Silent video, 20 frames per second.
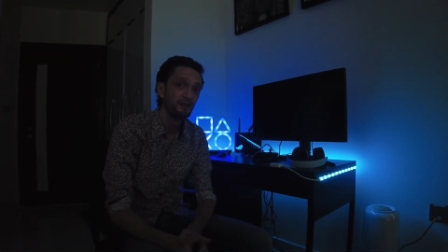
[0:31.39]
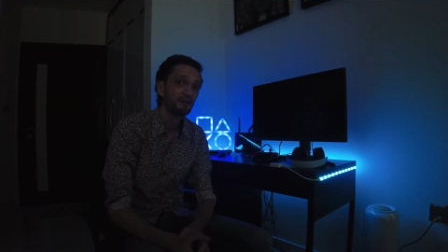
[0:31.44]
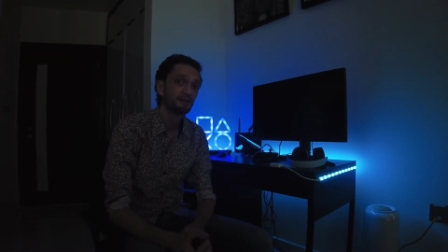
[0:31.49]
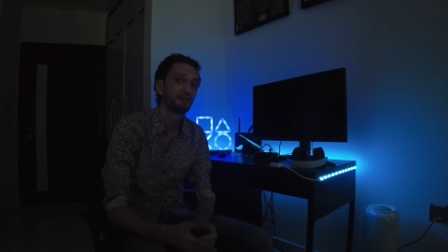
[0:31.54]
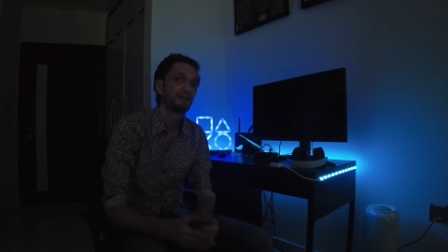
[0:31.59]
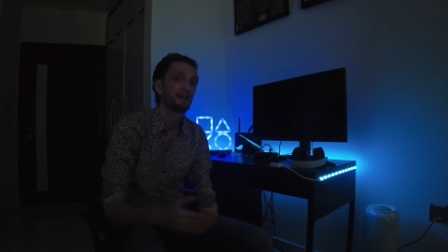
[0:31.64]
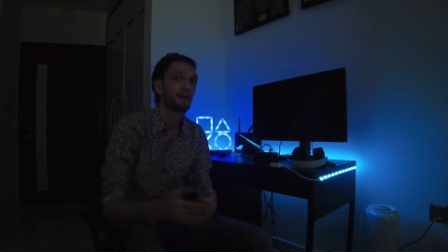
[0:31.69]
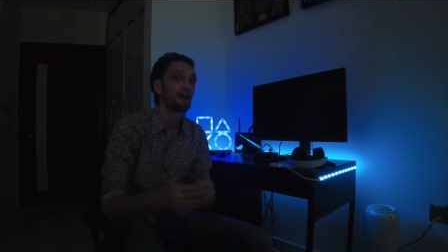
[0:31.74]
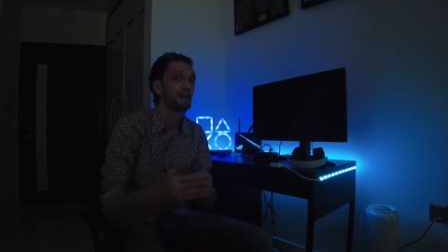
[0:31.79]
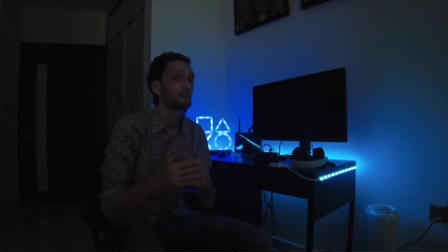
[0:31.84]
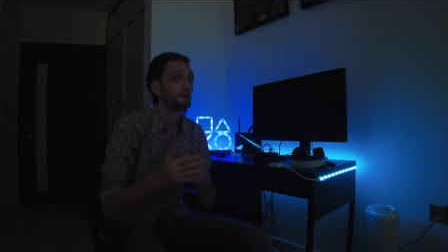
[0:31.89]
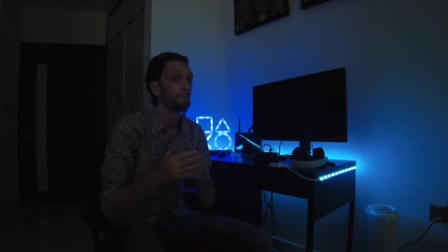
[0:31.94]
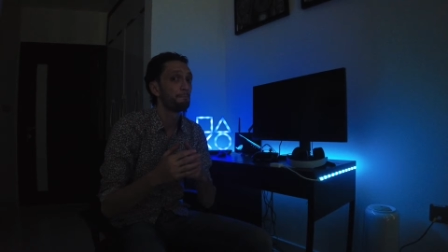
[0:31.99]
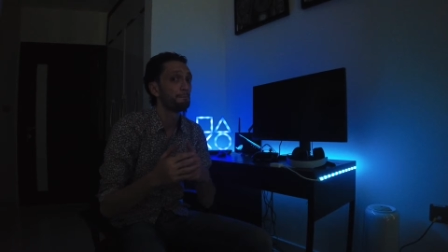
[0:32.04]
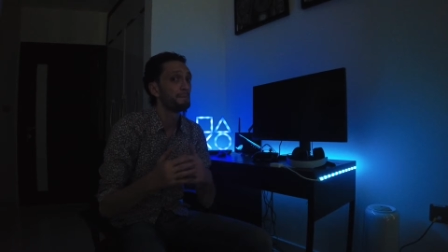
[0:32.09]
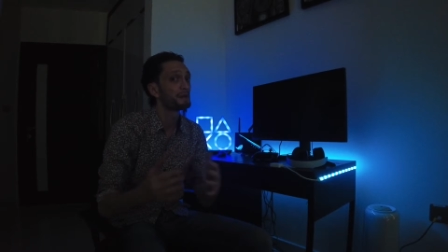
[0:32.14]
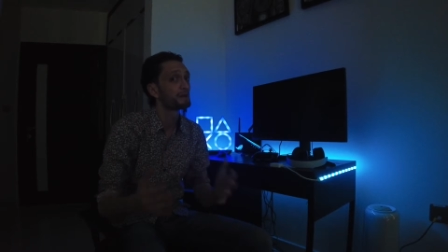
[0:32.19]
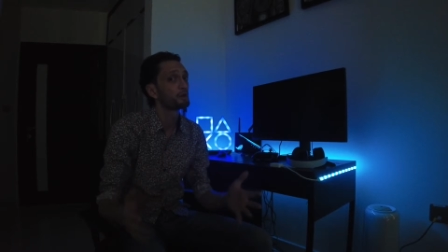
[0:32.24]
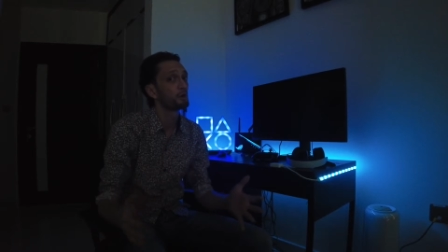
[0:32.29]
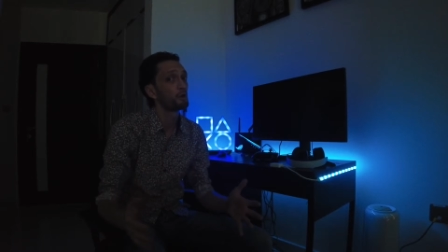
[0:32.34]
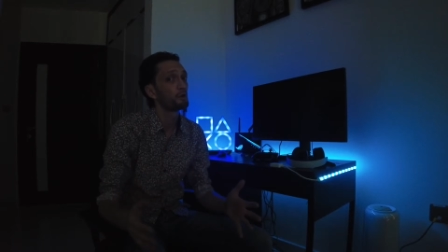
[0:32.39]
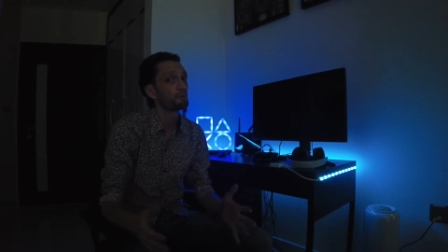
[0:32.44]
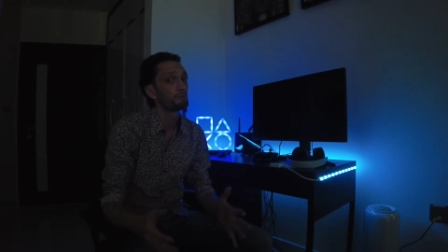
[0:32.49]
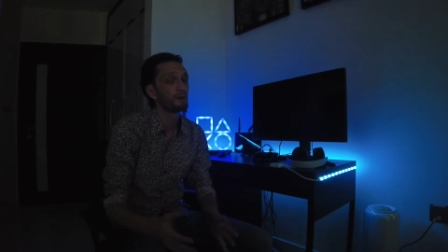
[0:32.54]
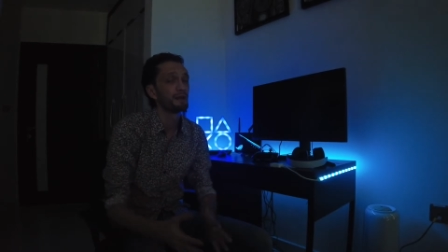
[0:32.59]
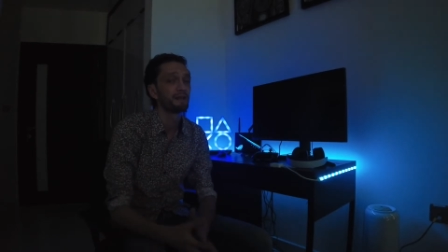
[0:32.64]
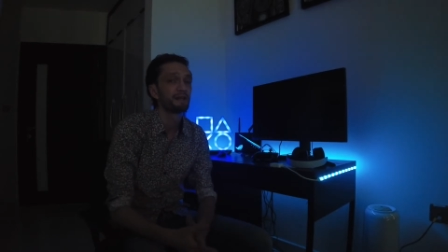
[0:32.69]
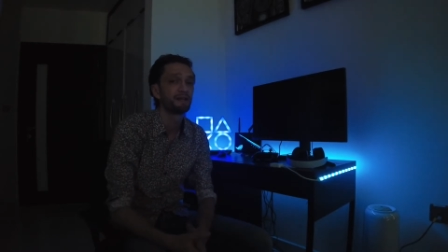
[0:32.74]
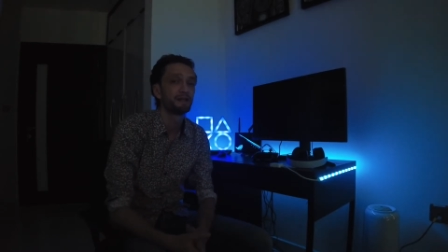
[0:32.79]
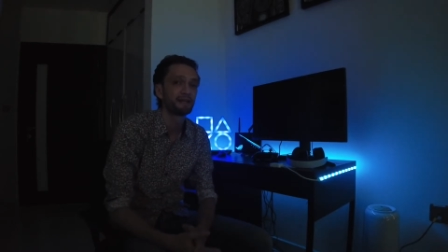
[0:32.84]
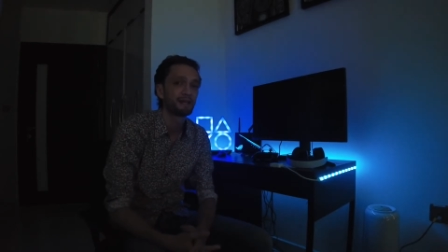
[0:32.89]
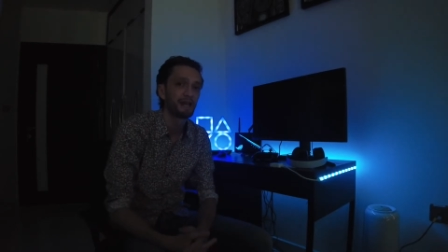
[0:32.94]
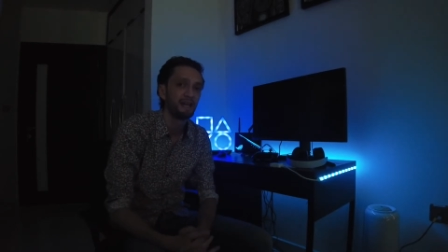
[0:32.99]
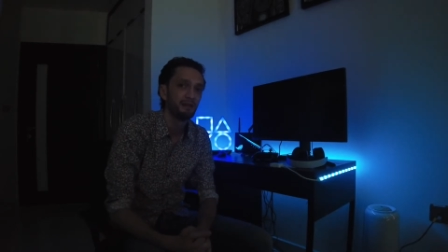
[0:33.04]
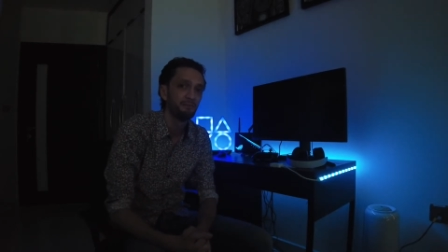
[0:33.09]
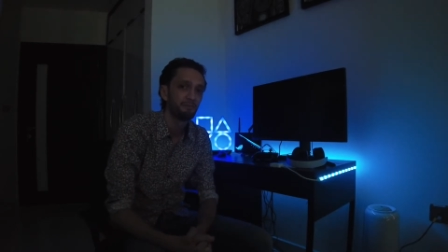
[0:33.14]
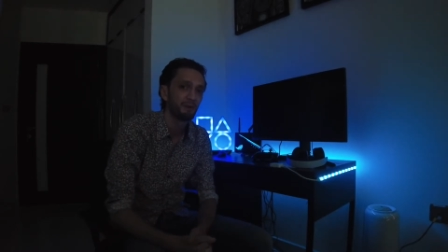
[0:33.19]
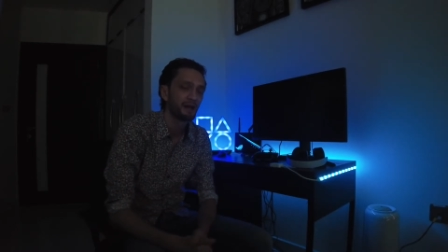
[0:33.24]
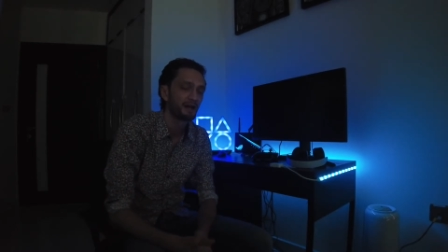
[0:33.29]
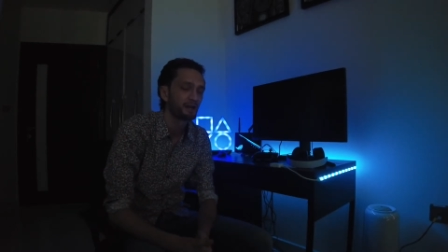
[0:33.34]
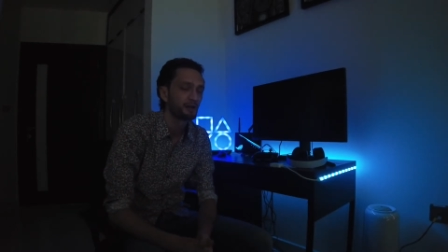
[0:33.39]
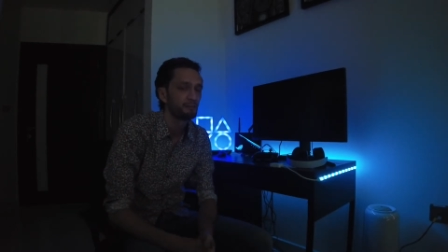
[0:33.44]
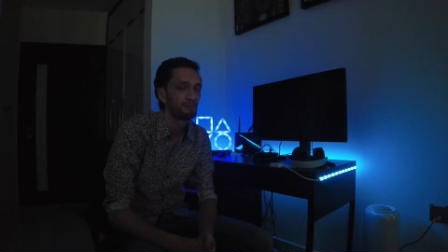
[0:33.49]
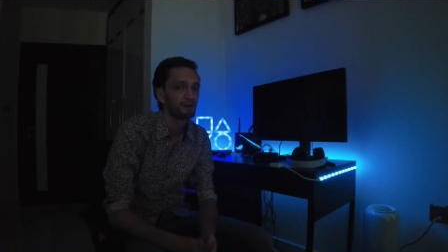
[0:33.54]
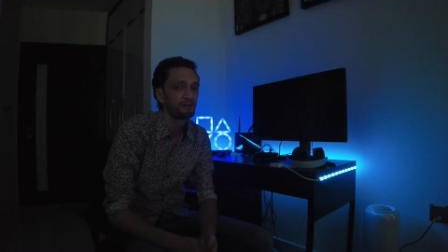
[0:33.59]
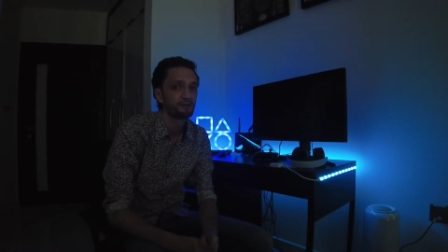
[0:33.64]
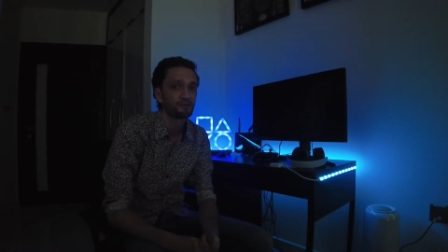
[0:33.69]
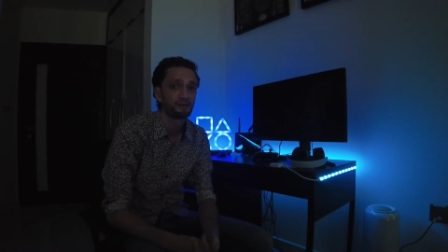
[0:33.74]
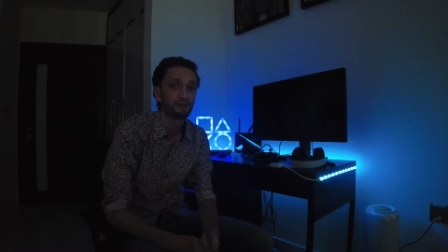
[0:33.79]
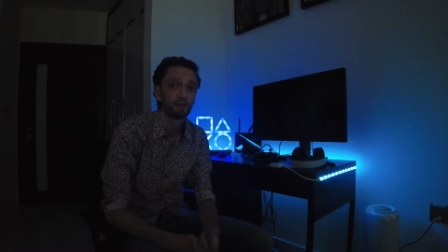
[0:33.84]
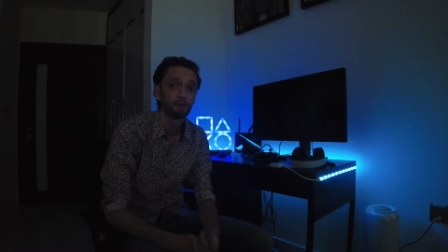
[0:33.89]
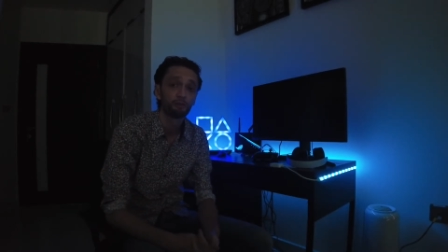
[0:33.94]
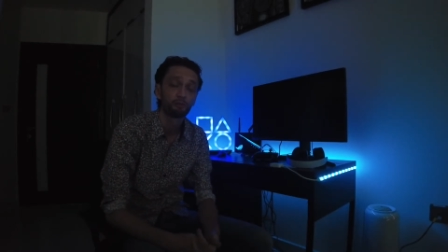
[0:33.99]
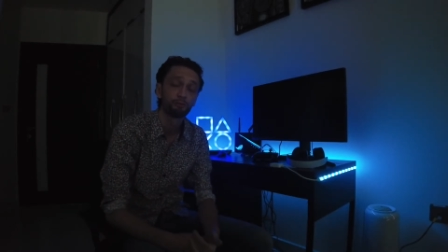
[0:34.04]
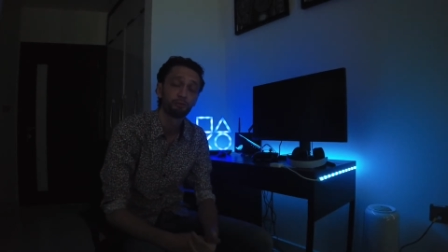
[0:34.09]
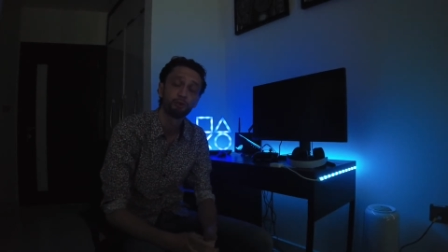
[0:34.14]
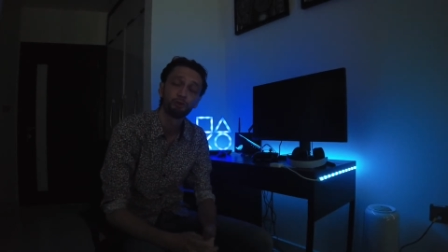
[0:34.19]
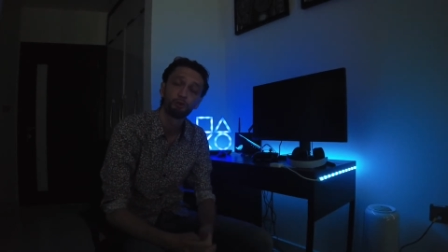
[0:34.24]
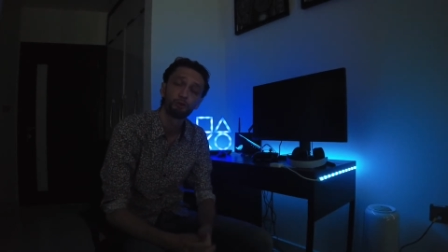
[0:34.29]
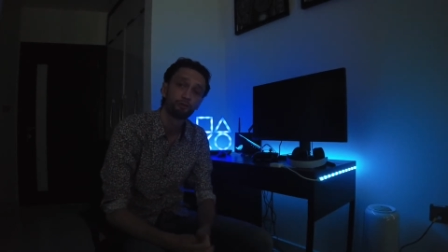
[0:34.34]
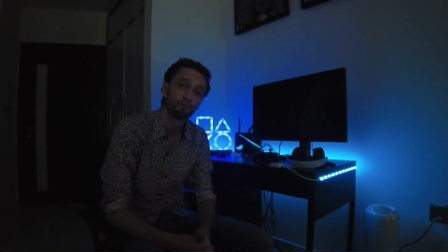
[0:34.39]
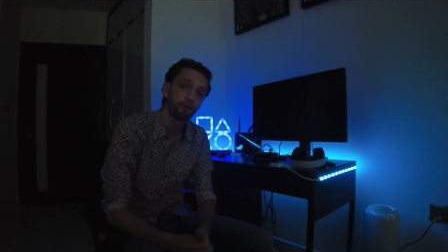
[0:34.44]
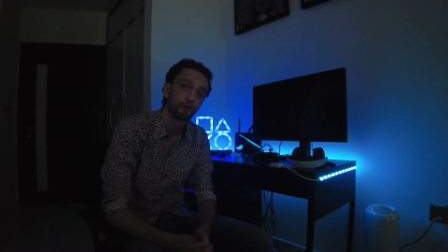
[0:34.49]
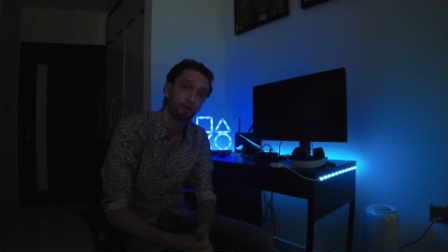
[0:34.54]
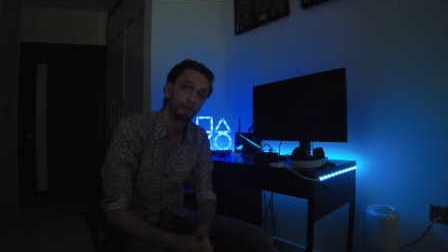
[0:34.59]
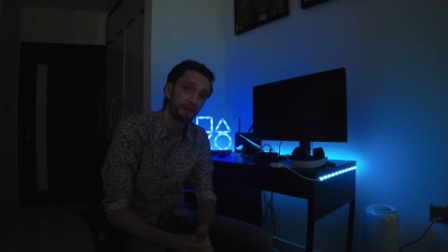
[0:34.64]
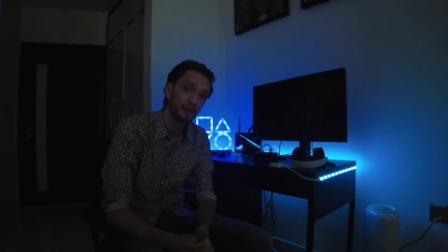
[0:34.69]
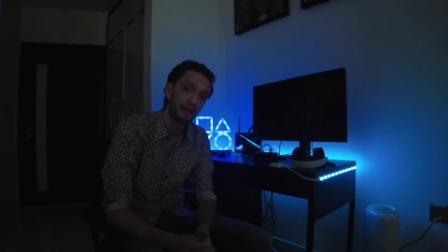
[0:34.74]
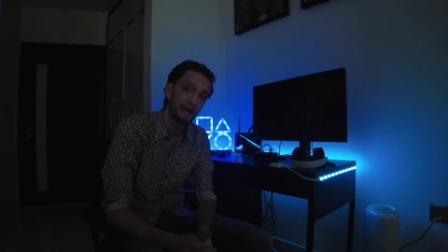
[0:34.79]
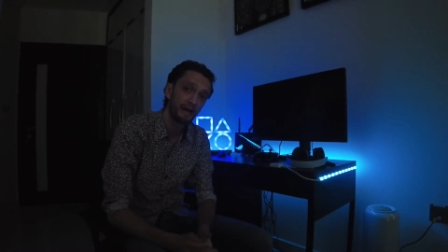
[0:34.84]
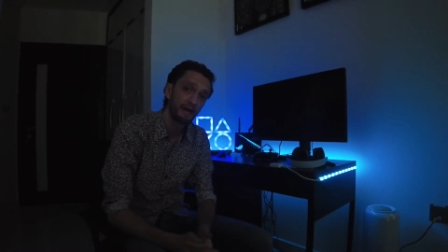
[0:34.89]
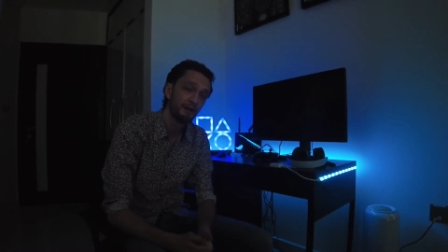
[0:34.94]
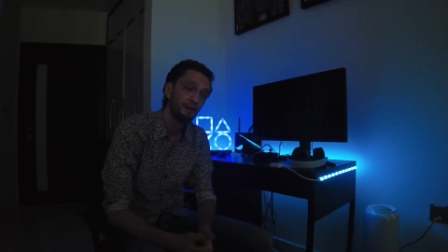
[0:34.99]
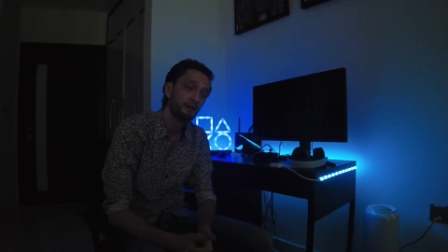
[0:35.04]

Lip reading: Then I had a big long break and came back and my skills were just not there.